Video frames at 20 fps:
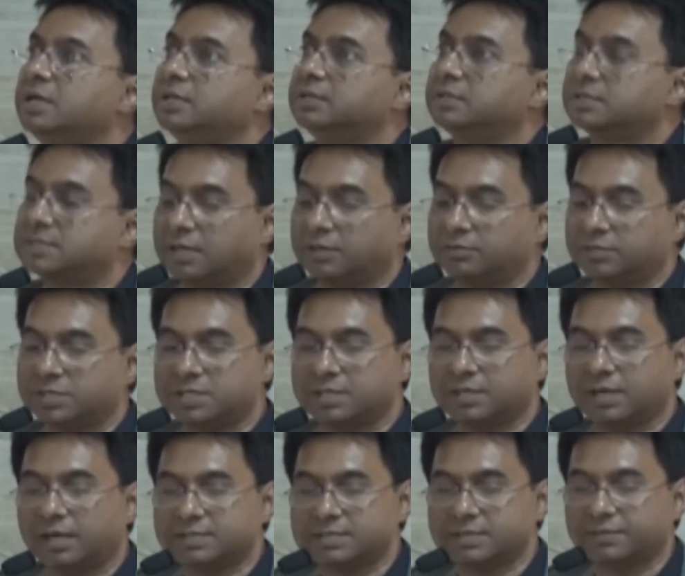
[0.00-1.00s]
the South Asian
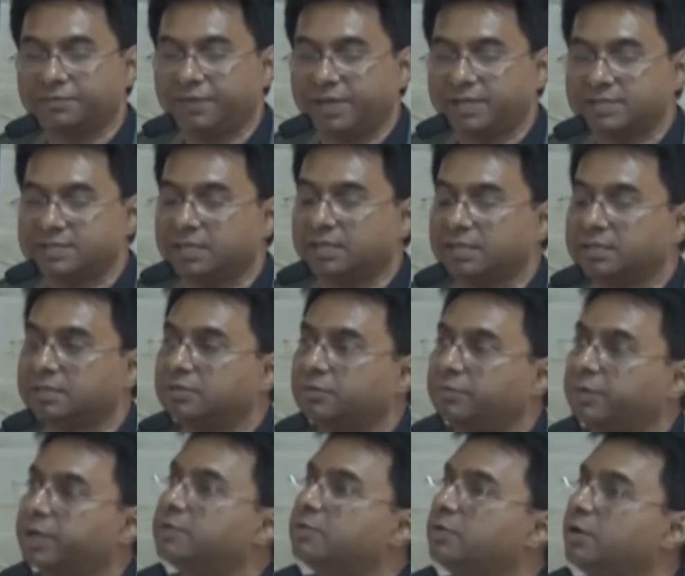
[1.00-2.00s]
countries are facing,
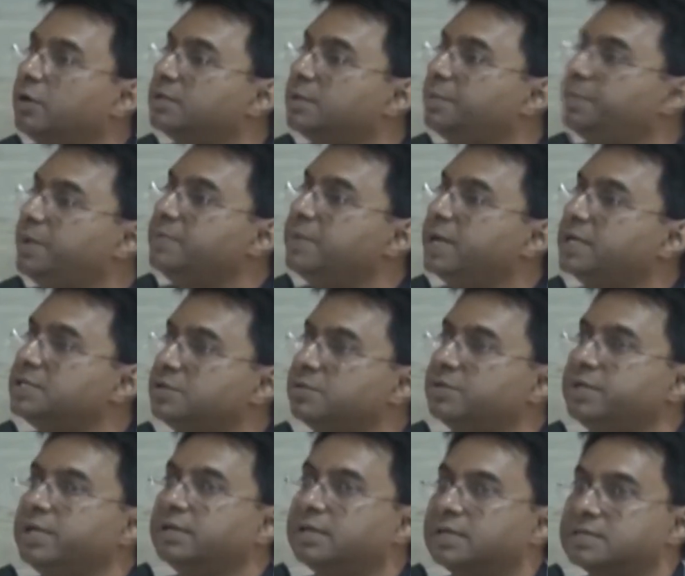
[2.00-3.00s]
what we call the
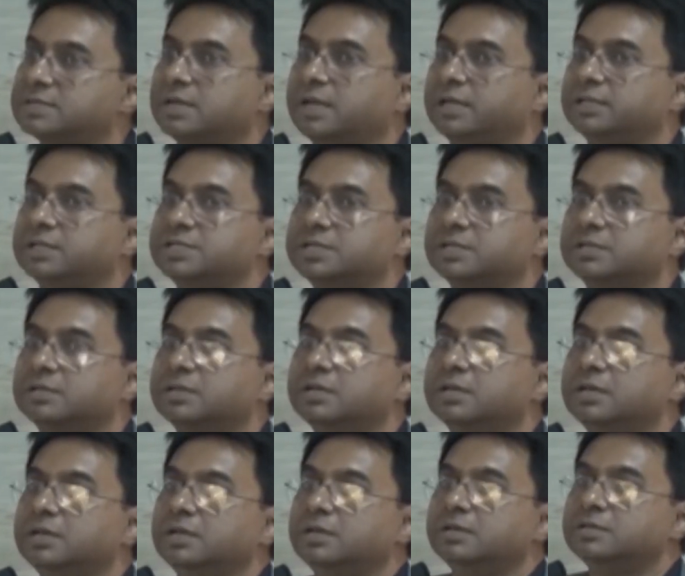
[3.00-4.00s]
premature deindustrialization.
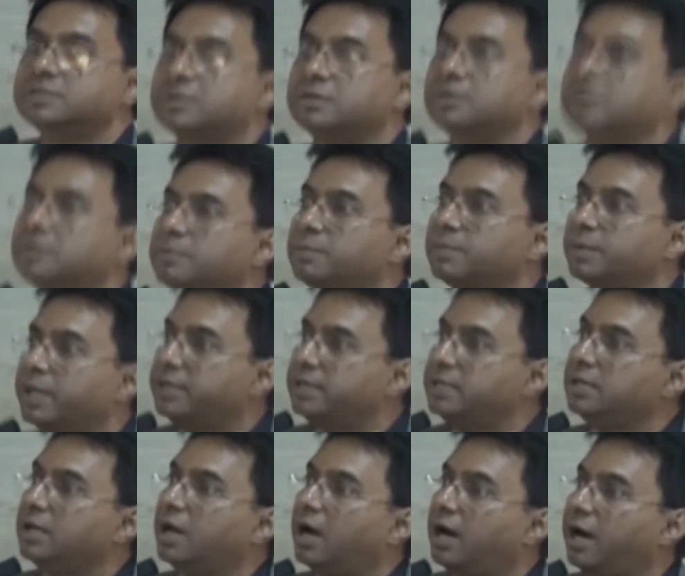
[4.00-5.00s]
So
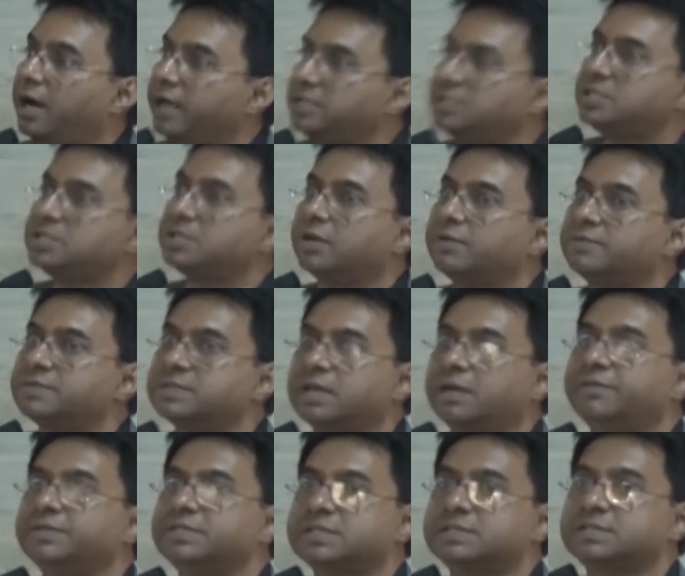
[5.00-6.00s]
getting a high share of
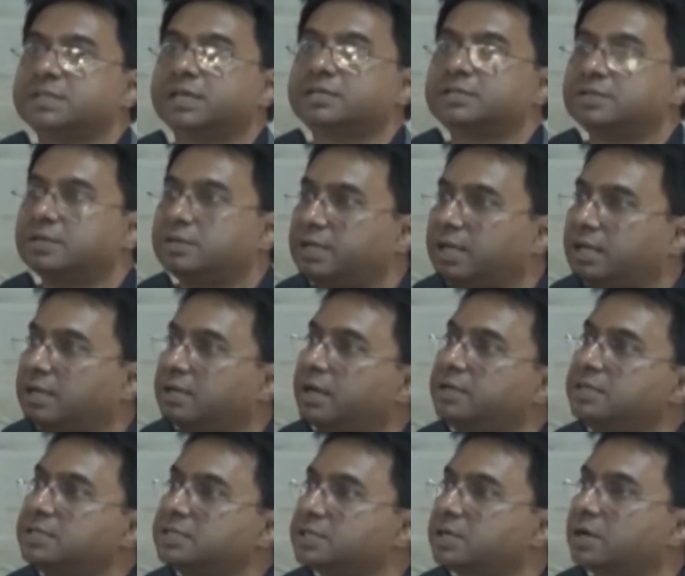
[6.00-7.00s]
services sector,
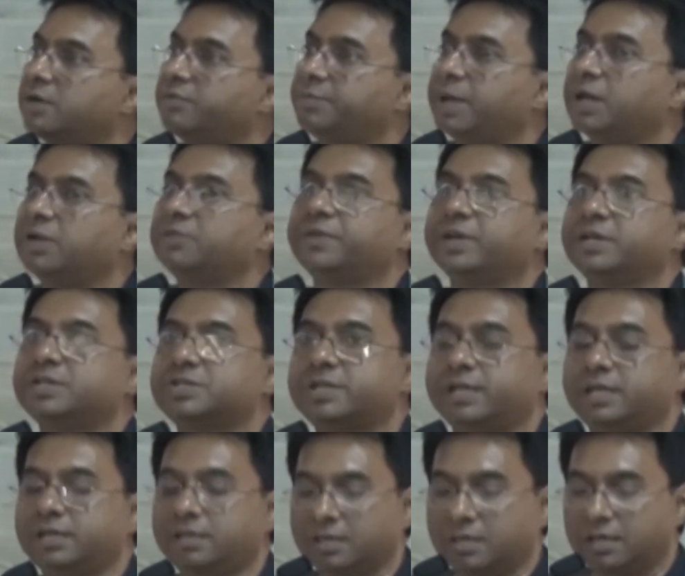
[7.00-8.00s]
declining share of
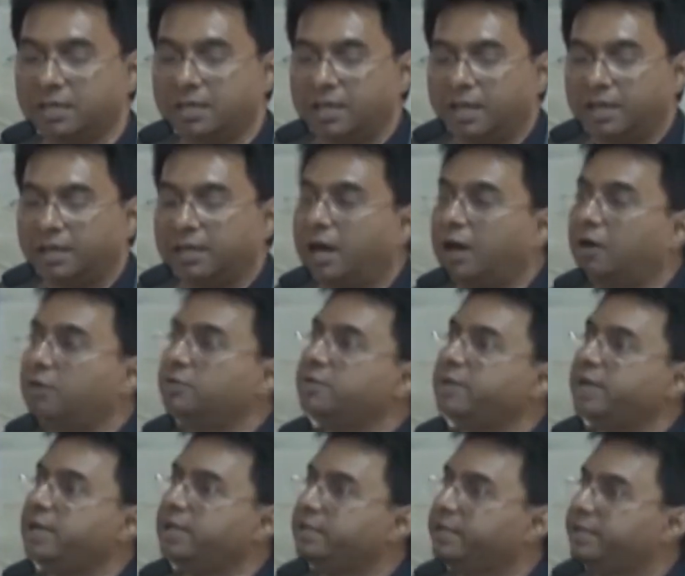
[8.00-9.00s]
manufacturing, and how do you
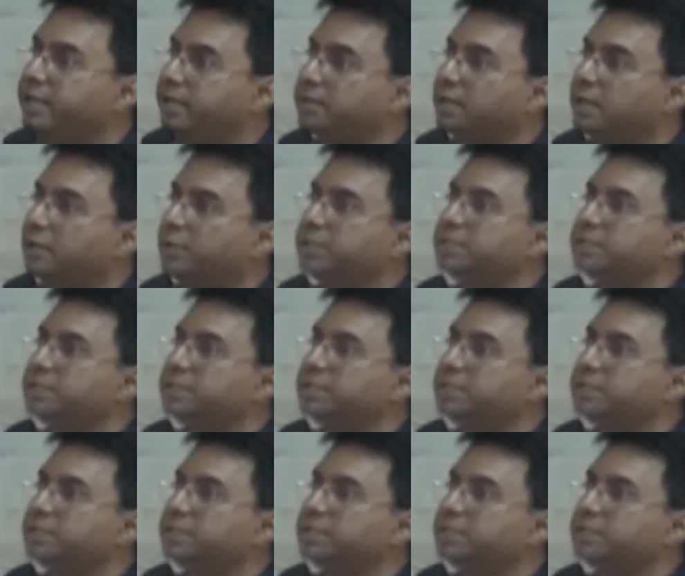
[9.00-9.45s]
really get our